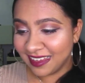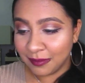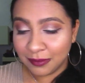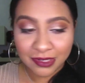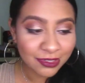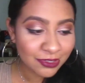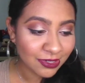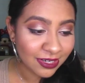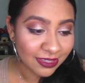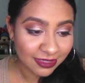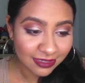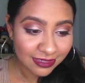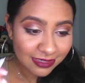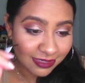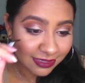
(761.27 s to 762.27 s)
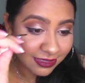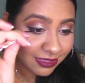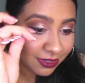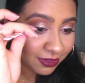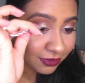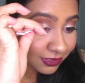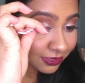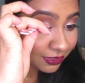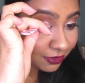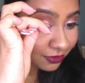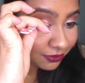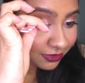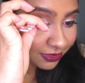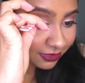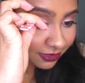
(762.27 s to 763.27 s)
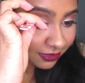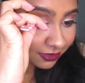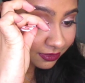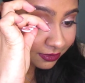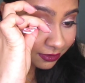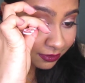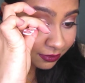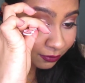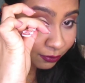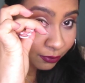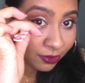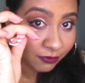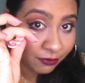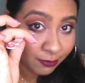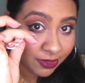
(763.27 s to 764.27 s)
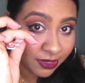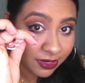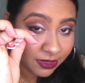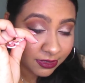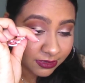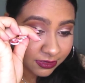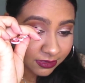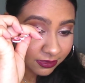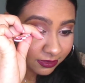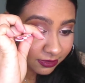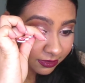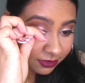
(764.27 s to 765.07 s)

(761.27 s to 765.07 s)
I'm gonna try this. Let's see how this goes. Pray for me, guys.